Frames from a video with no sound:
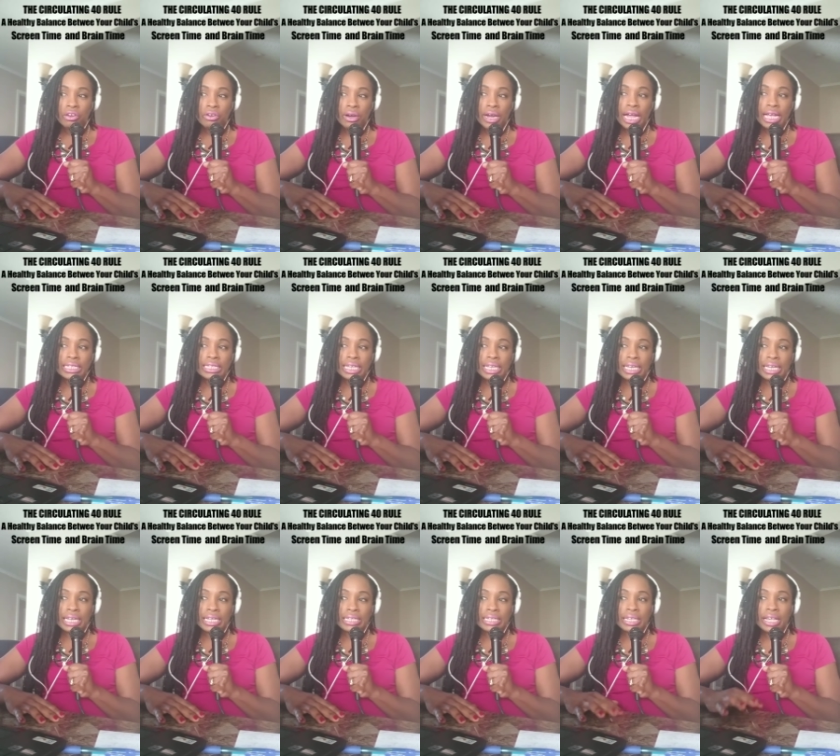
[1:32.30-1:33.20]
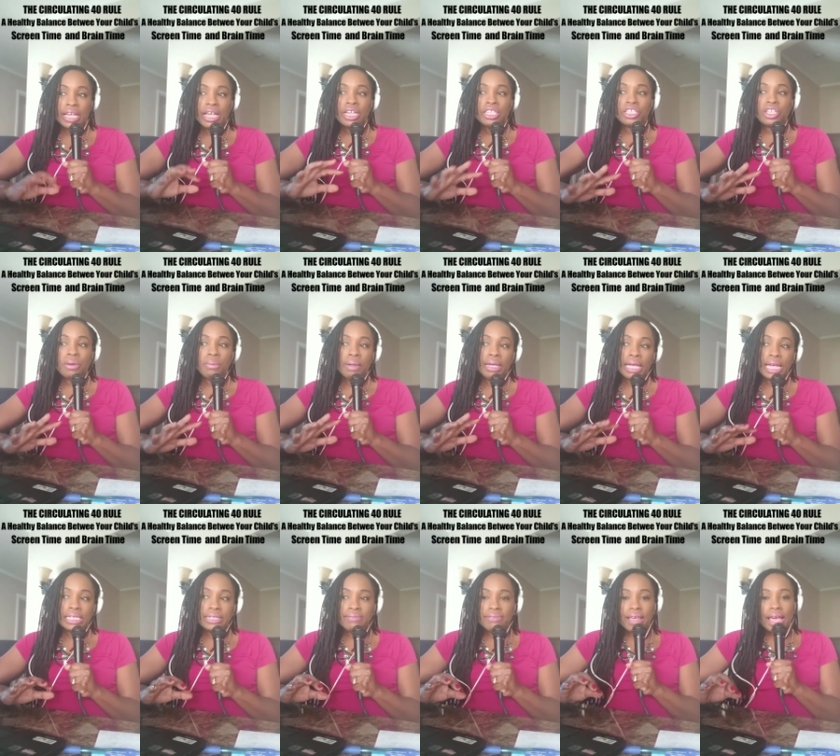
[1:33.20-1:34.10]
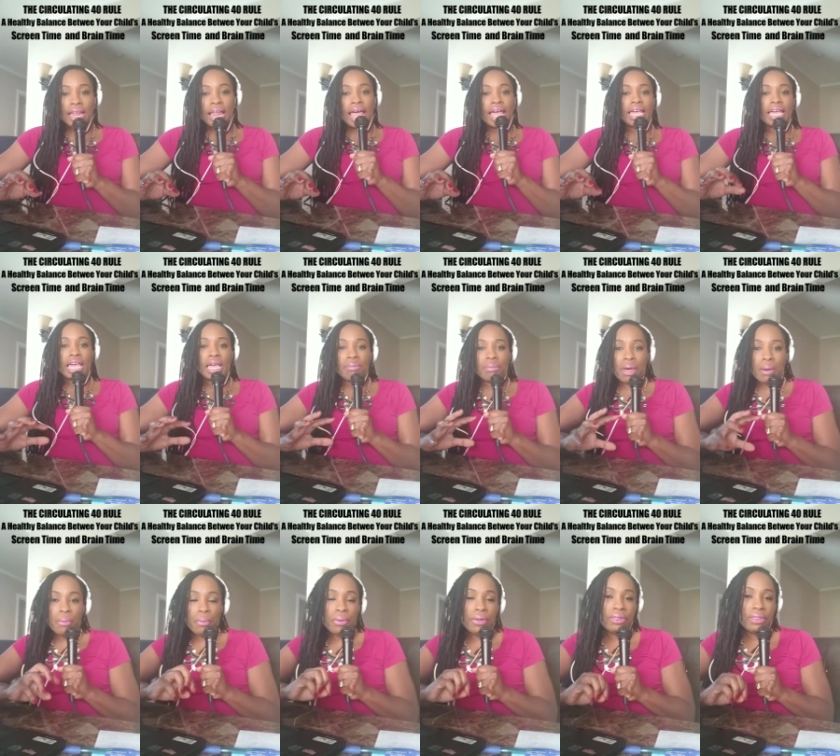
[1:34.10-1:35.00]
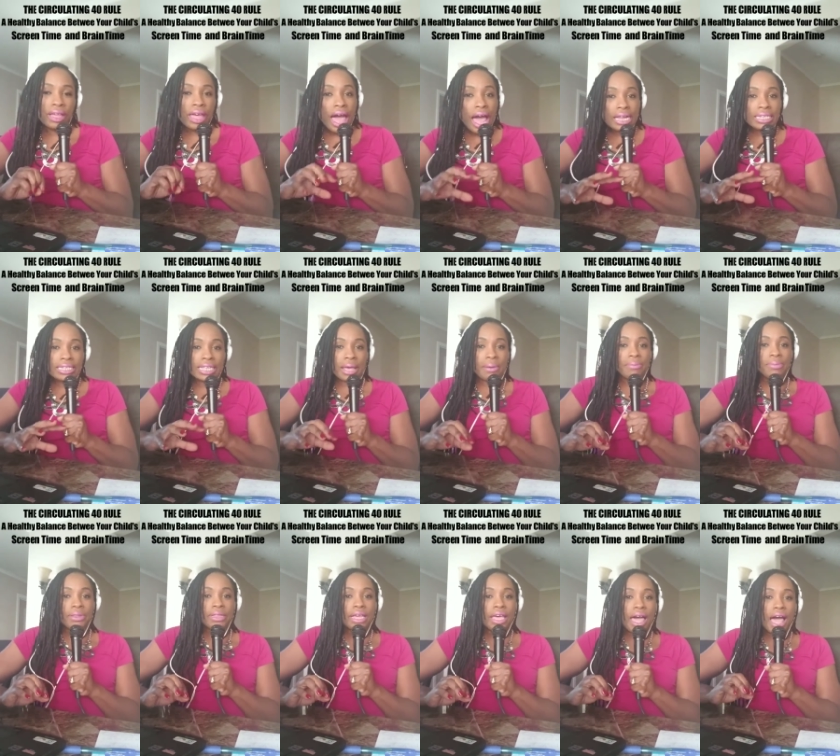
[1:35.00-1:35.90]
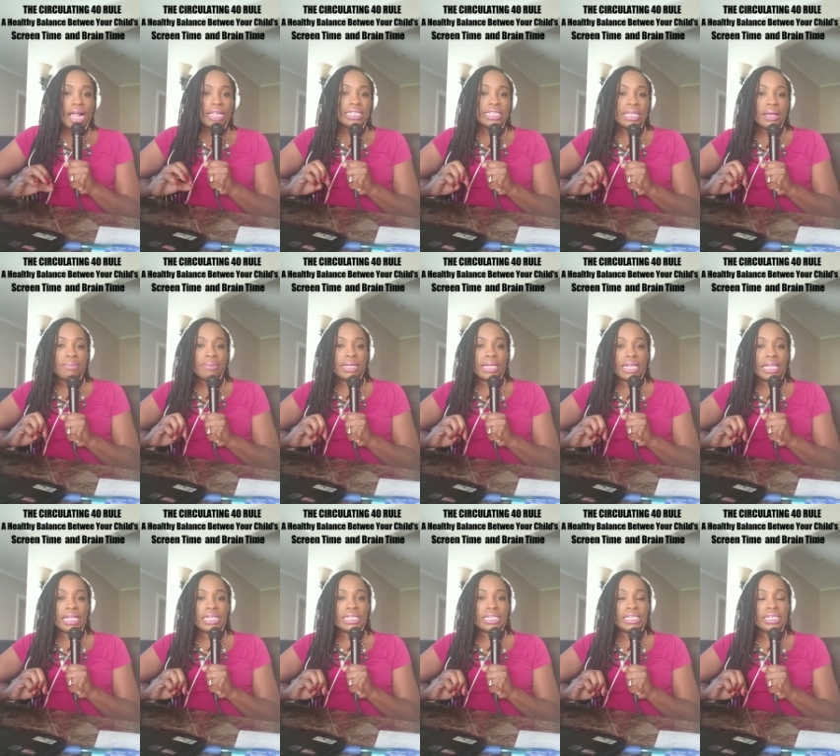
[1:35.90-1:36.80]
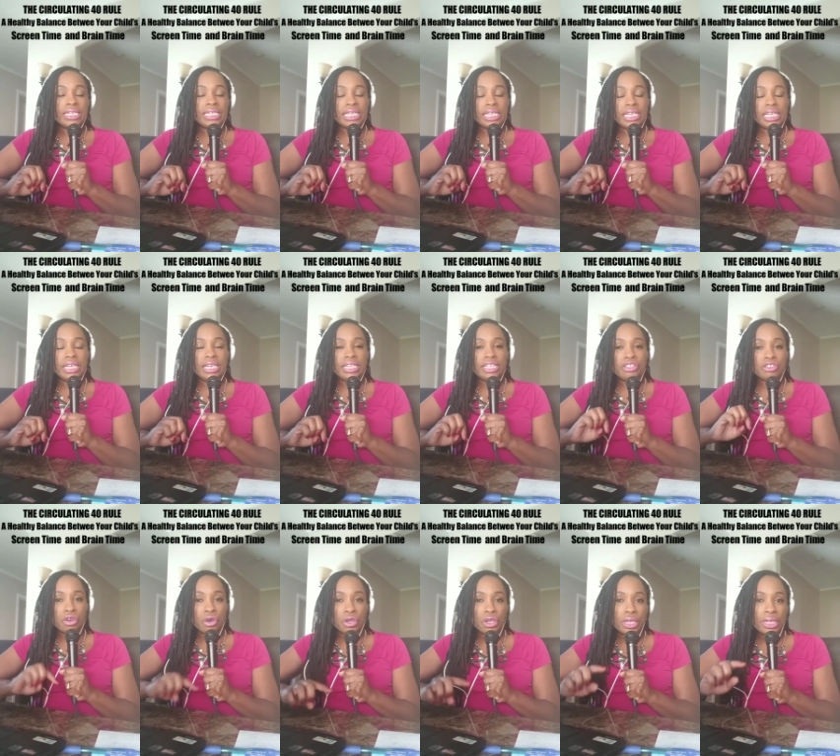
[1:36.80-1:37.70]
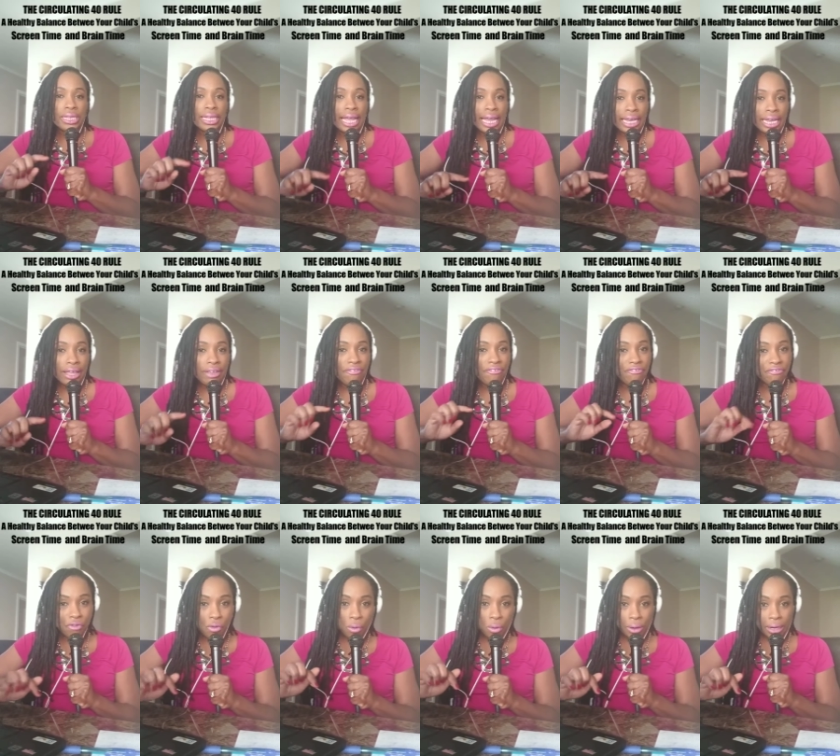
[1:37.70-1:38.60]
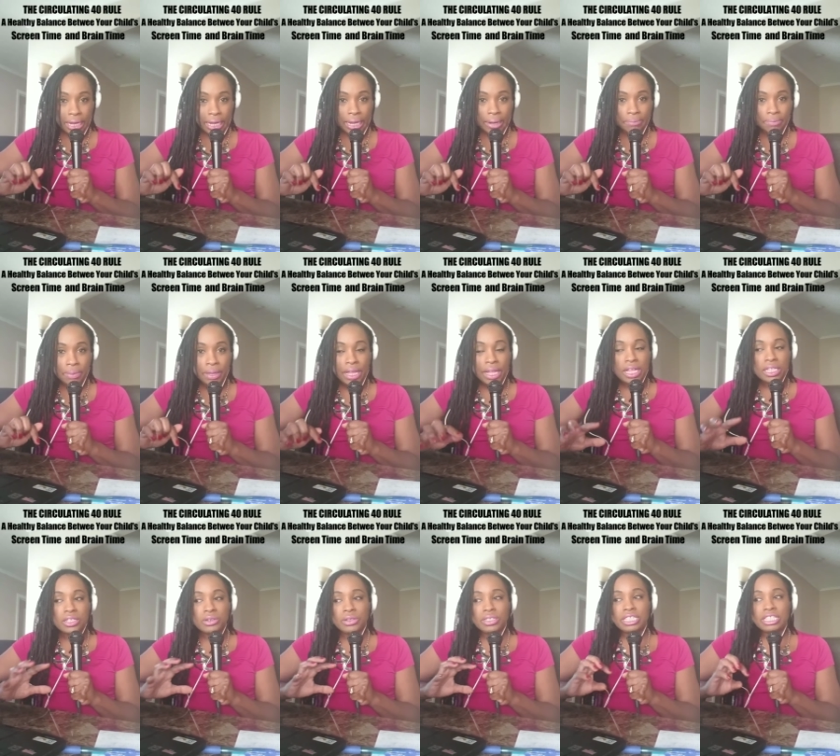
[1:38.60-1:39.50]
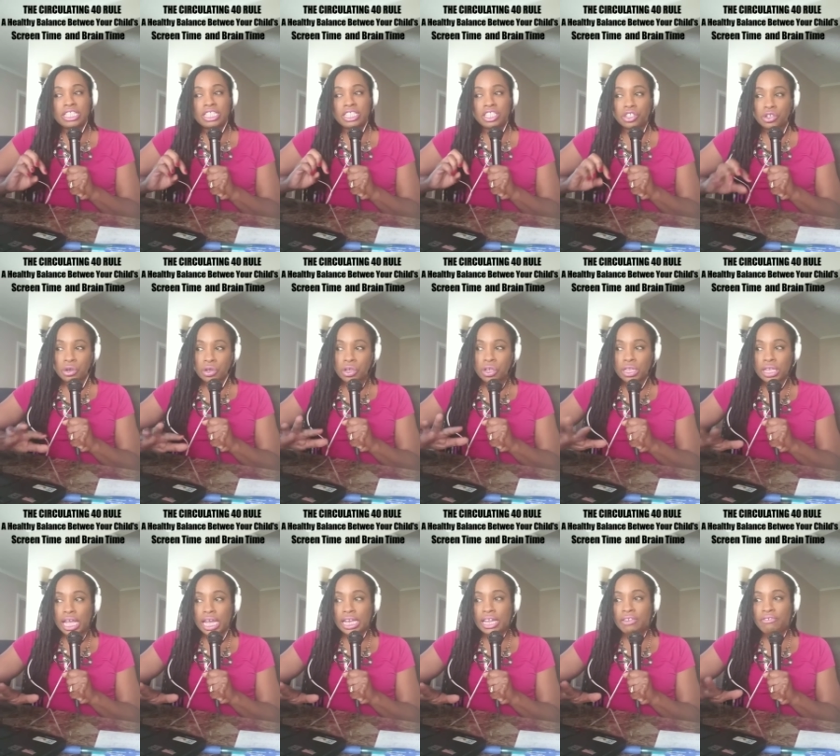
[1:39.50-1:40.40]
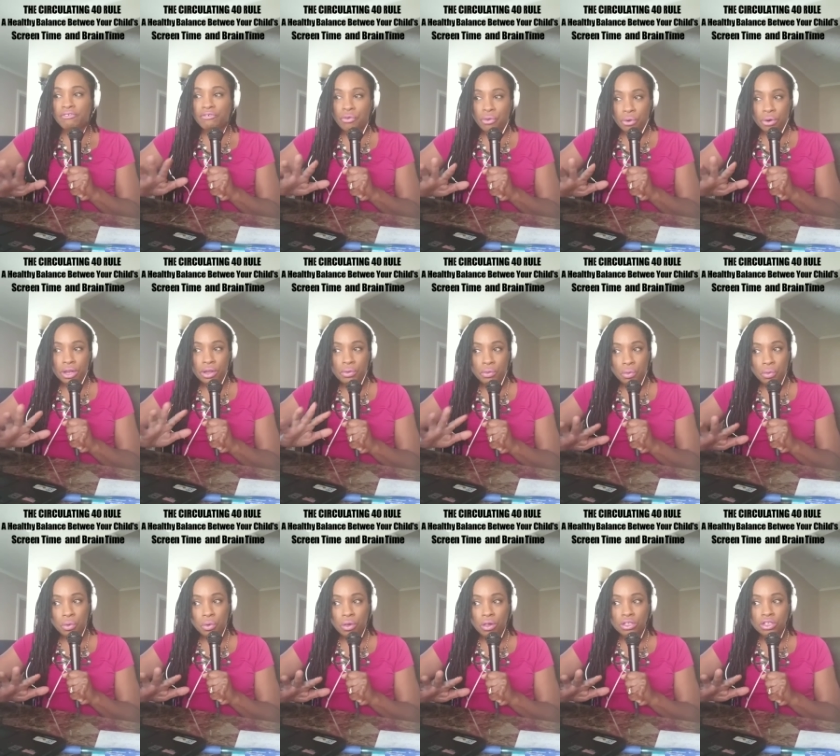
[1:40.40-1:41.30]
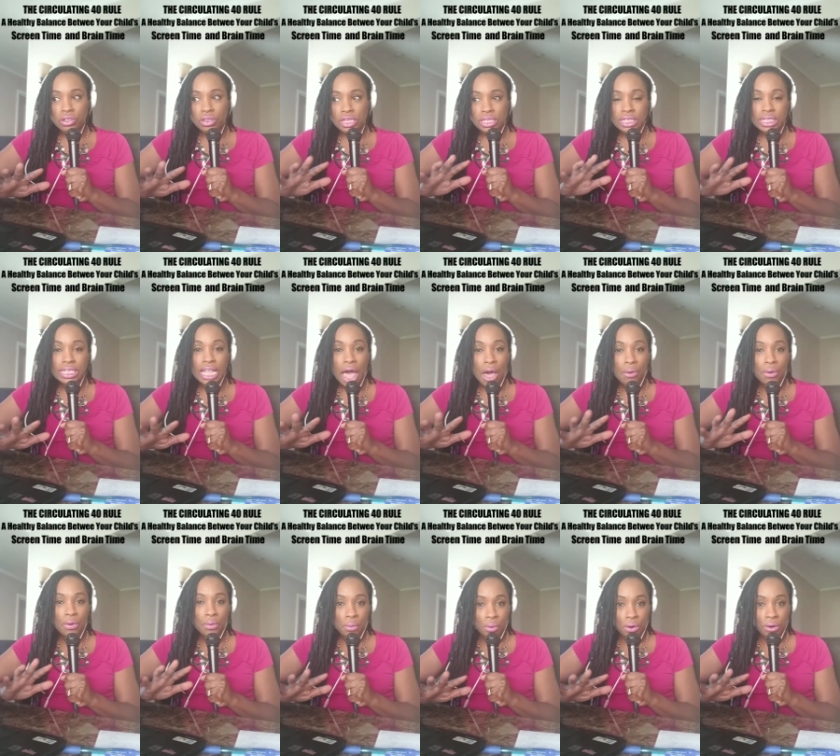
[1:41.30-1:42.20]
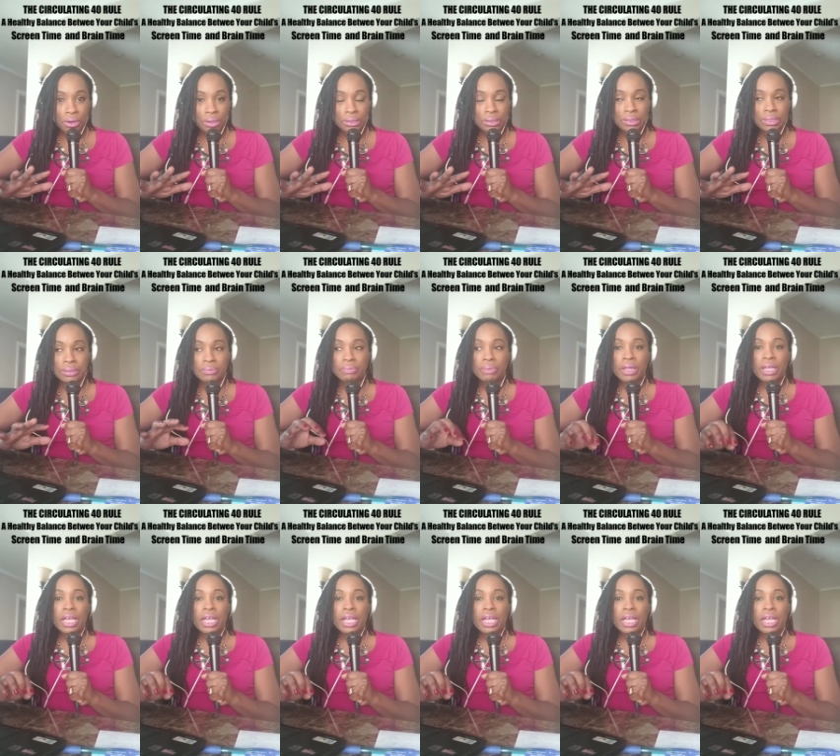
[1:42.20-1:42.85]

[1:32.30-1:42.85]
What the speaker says: crazy it is. So because of that, I came up with a concept. The concept is the Circulating 40. So it's the Circulating 40 rule. So this is how it works.